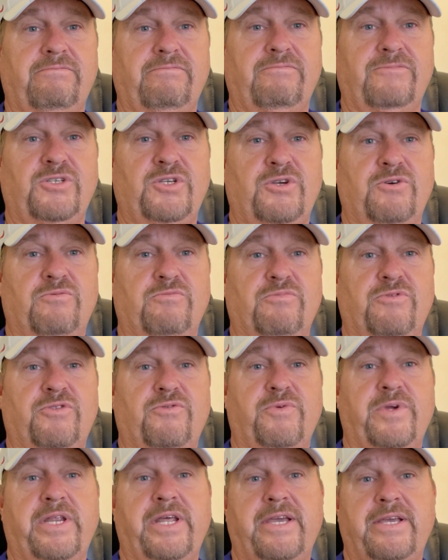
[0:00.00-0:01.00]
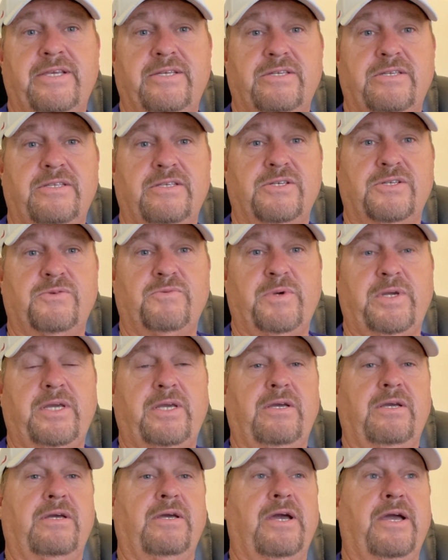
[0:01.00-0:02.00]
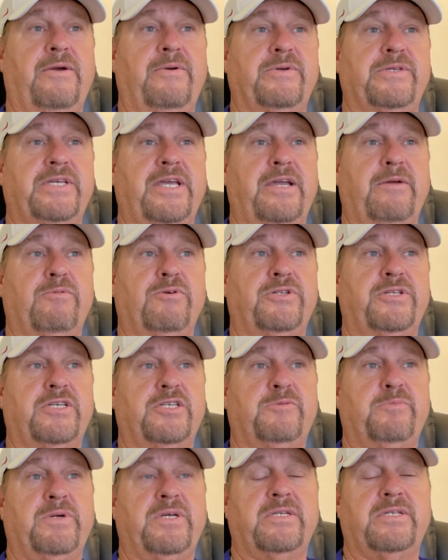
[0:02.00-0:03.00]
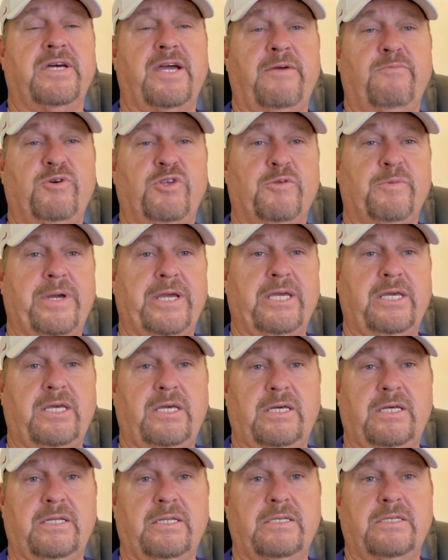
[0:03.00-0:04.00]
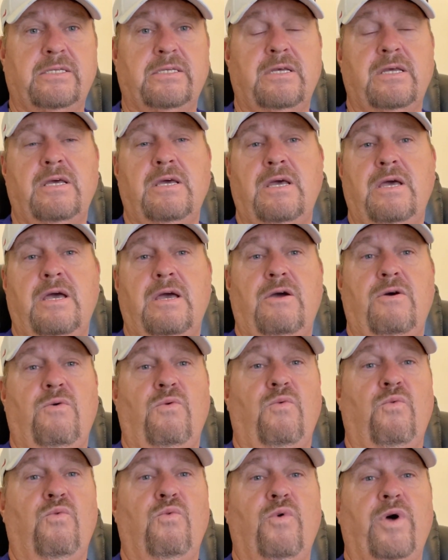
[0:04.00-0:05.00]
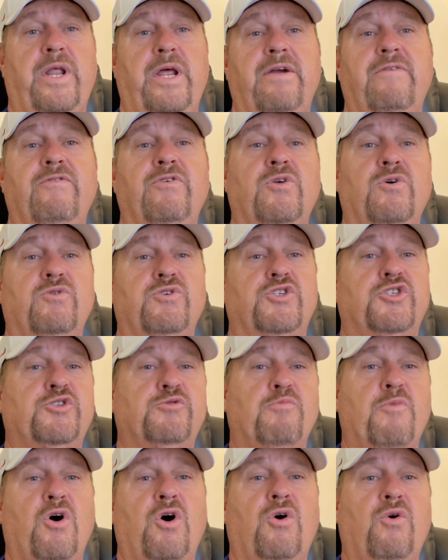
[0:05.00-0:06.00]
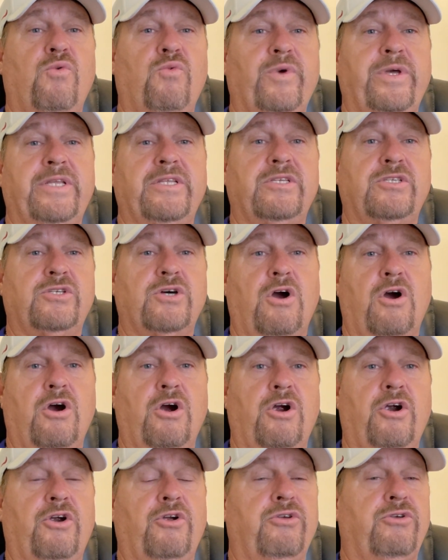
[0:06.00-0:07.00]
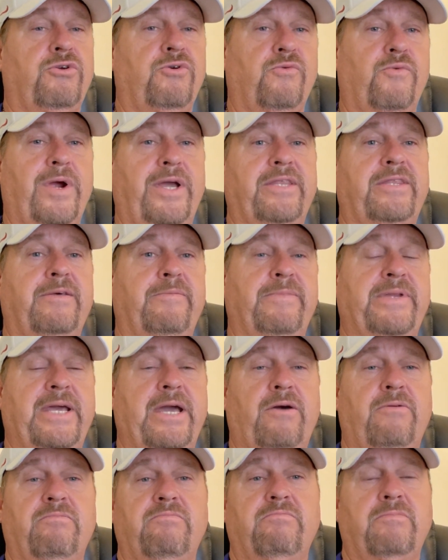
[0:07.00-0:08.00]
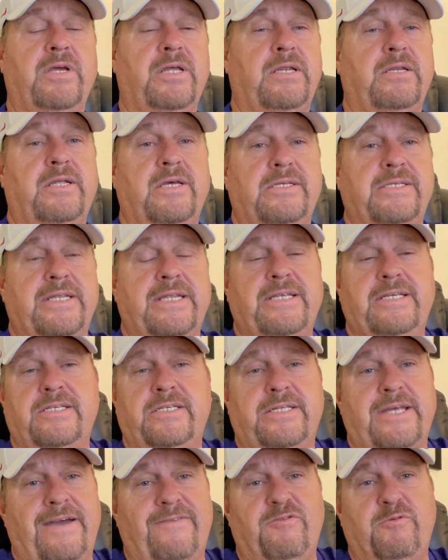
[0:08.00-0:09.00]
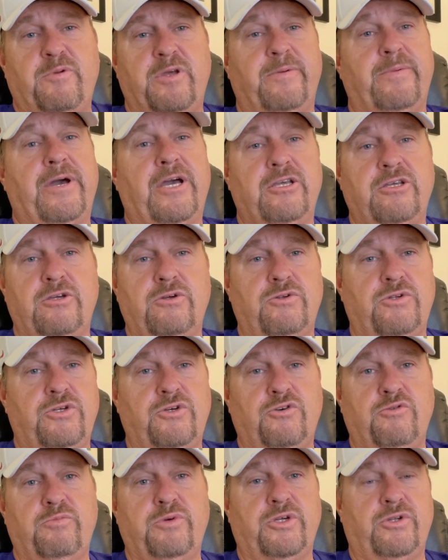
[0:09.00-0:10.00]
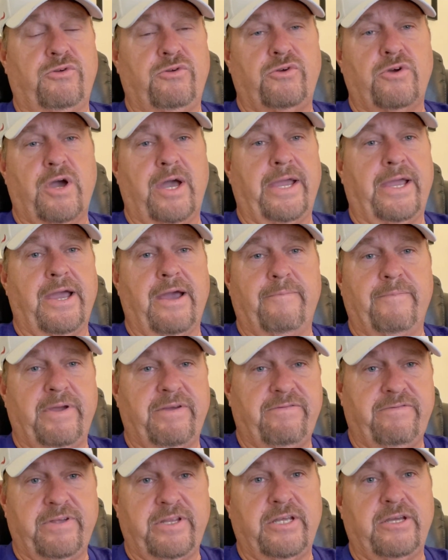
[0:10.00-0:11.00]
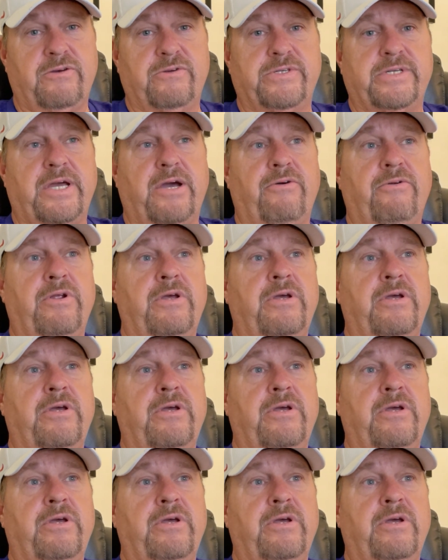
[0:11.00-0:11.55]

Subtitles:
3 days this week. I was able to spend time with my kids. Whatever those small wins are, you write them down. And it doesn't just have to be about YouTube. I got my videos out.